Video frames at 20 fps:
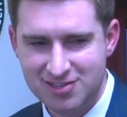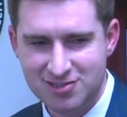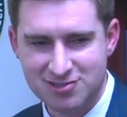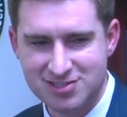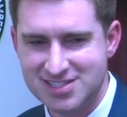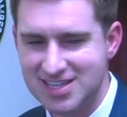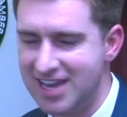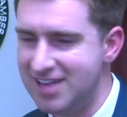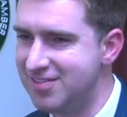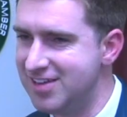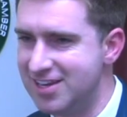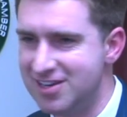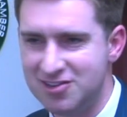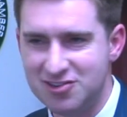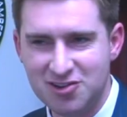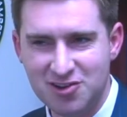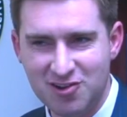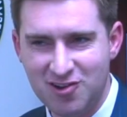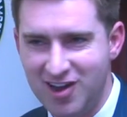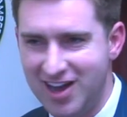You're saving,
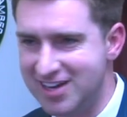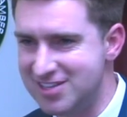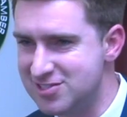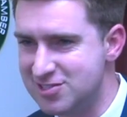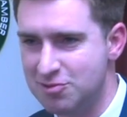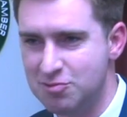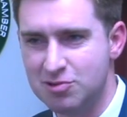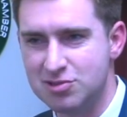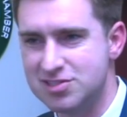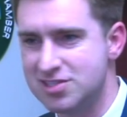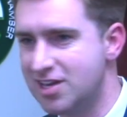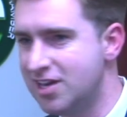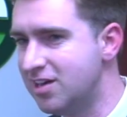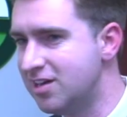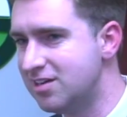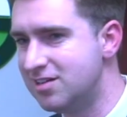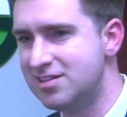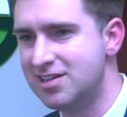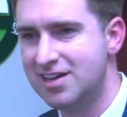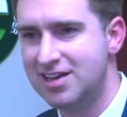your credit score is
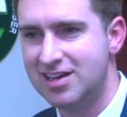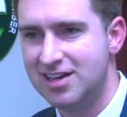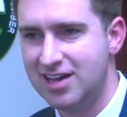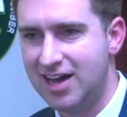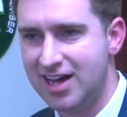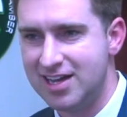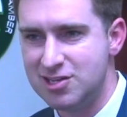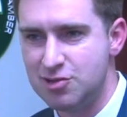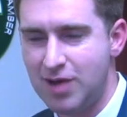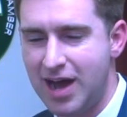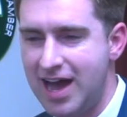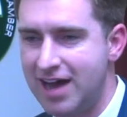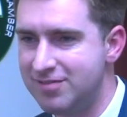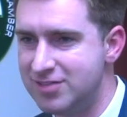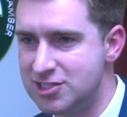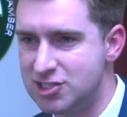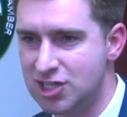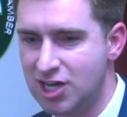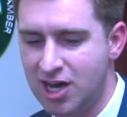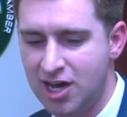good, you have
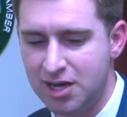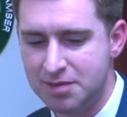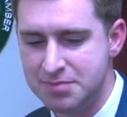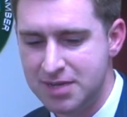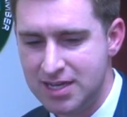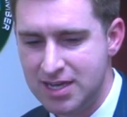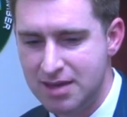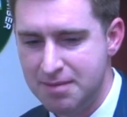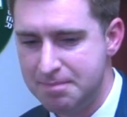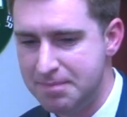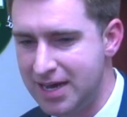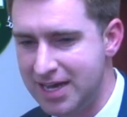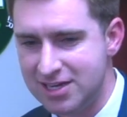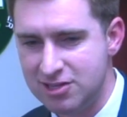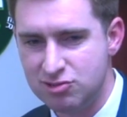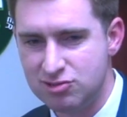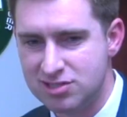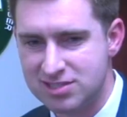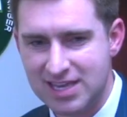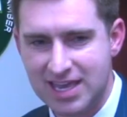a job, but
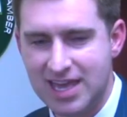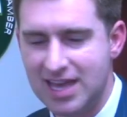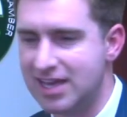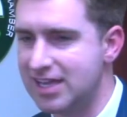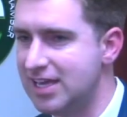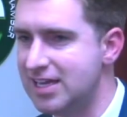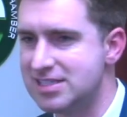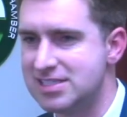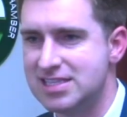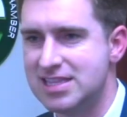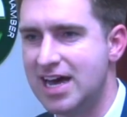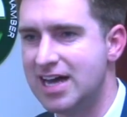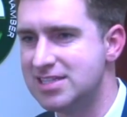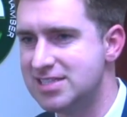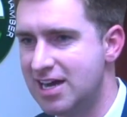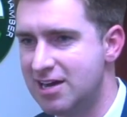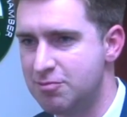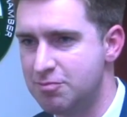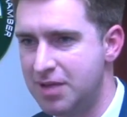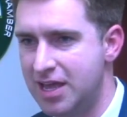you just can't get to that
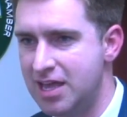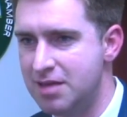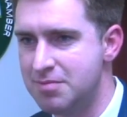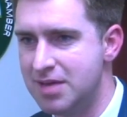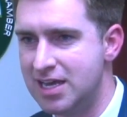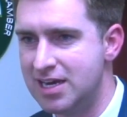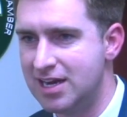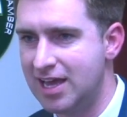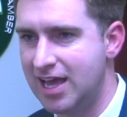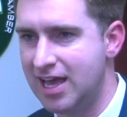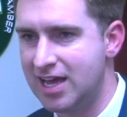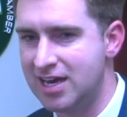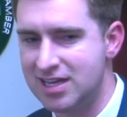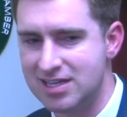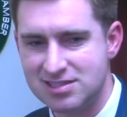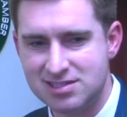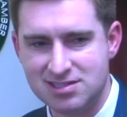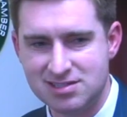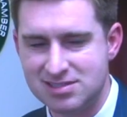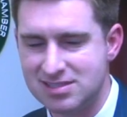down payment, and
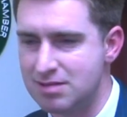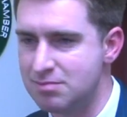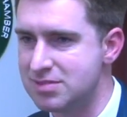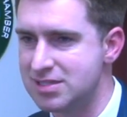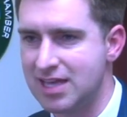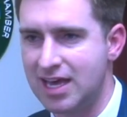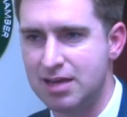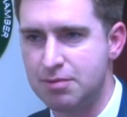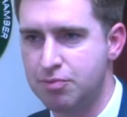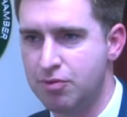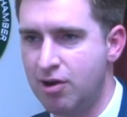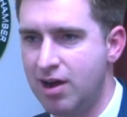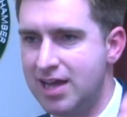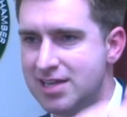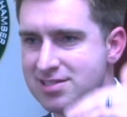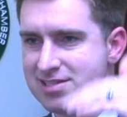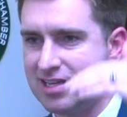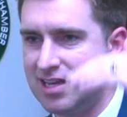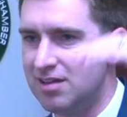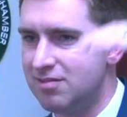it just seems like
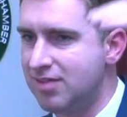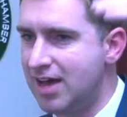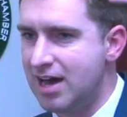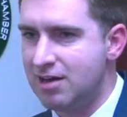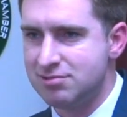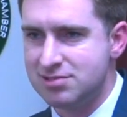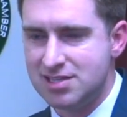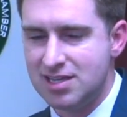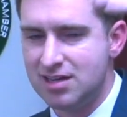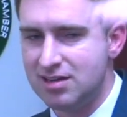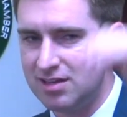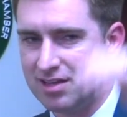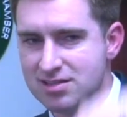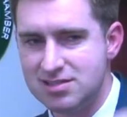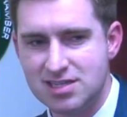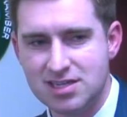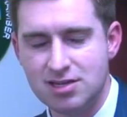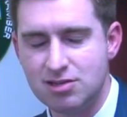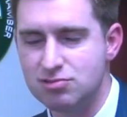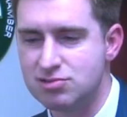pricing of housing
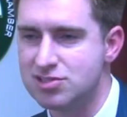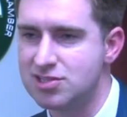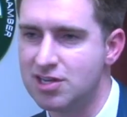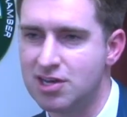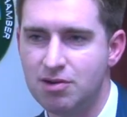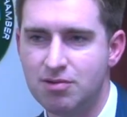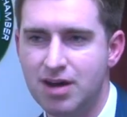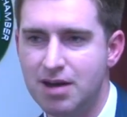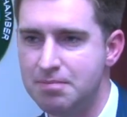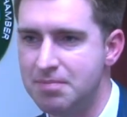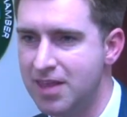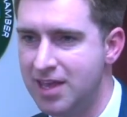continues to go up.